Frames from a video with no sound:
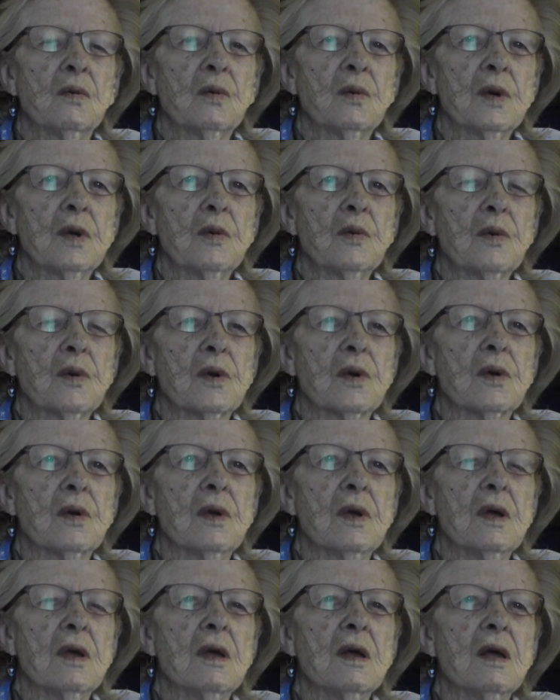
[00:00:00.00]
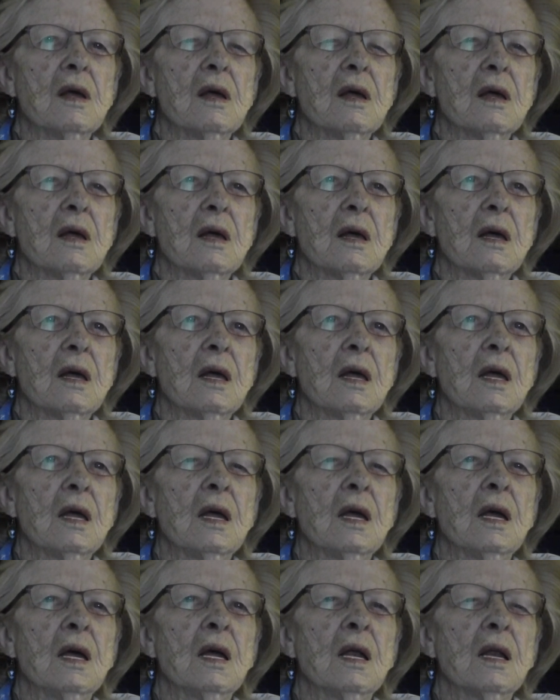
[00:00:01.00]
We were
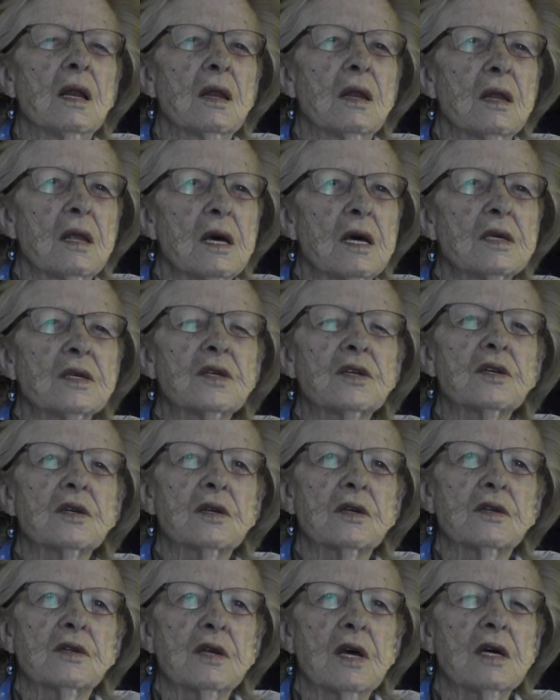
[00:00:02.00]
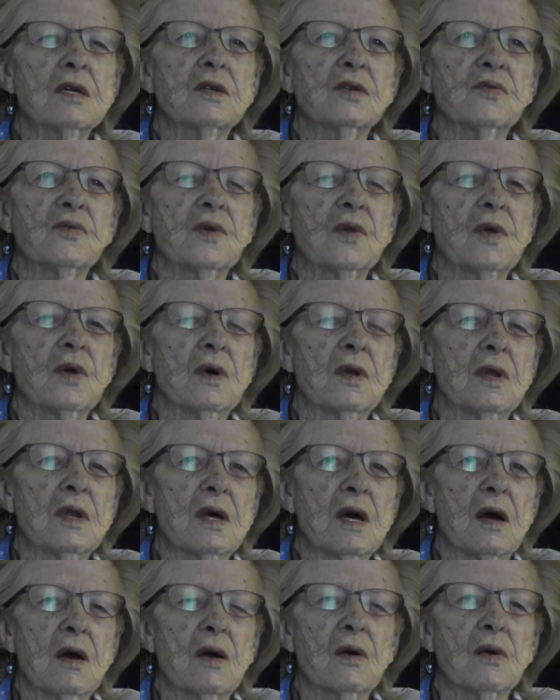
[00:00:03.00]
less successful on
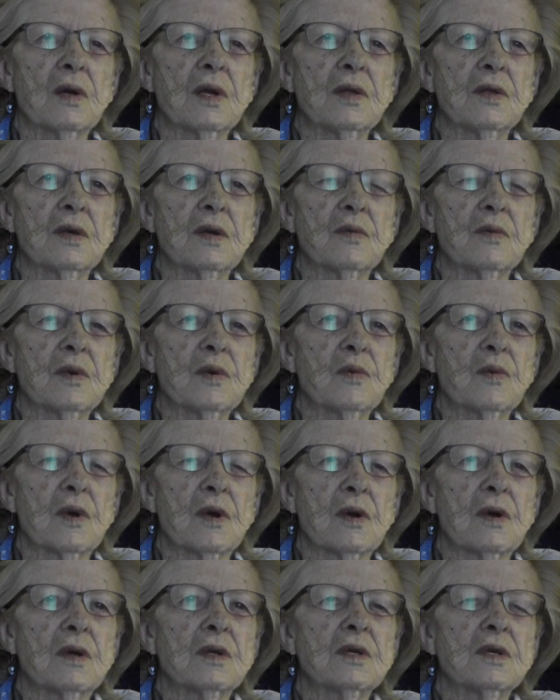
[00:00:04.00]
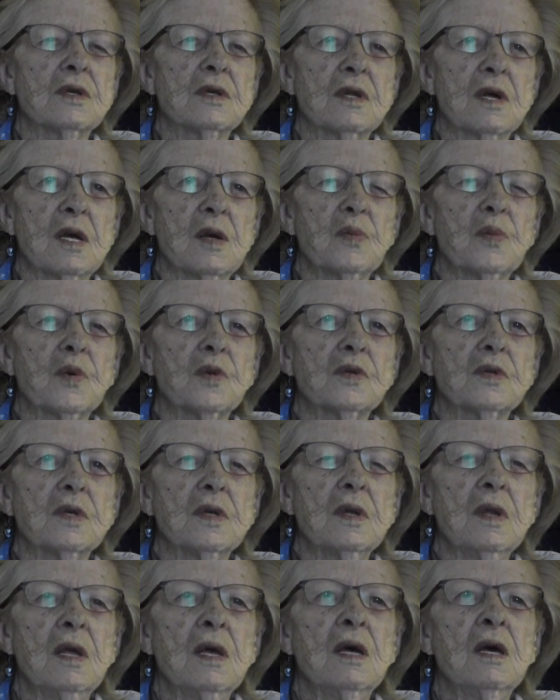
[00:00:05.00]
Lowry than we were on
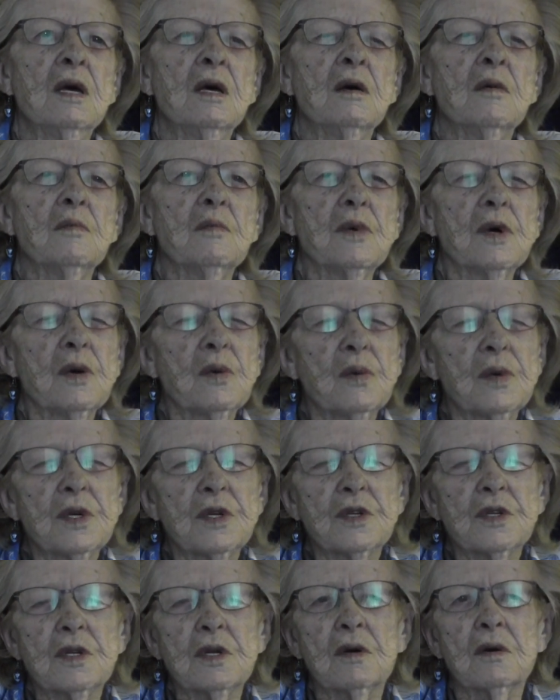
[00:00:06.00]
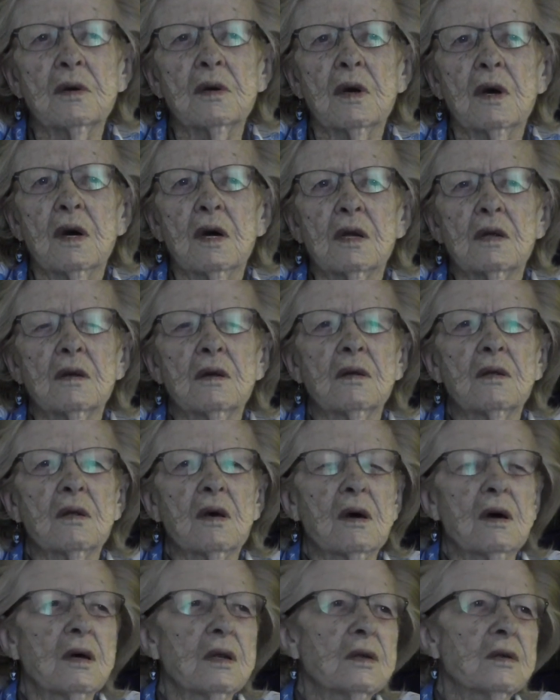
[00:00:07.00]
Stapleton, but we still got a
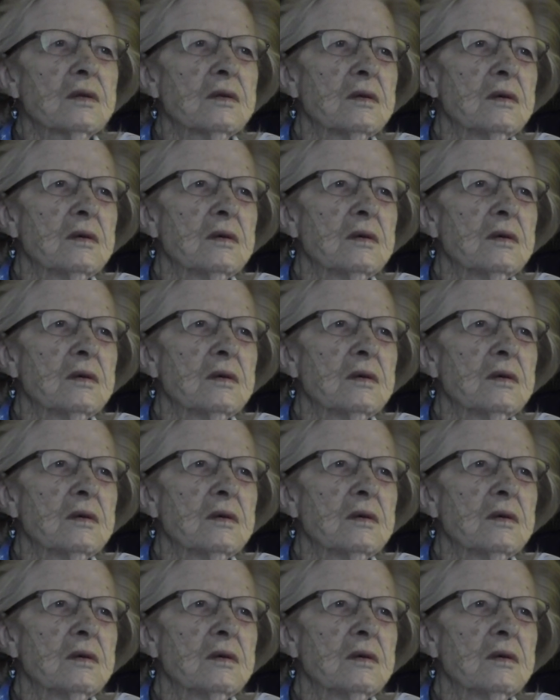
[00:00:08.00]
lot.